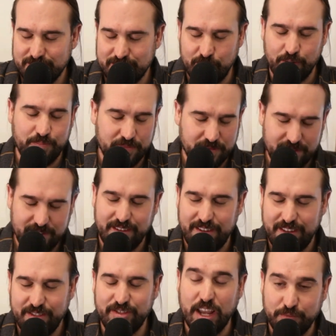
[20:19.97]
So
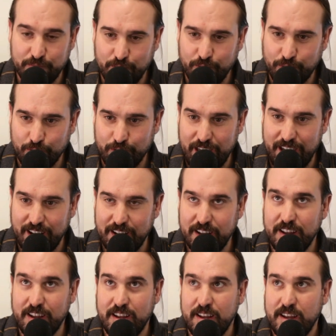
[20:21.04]
thankful for that.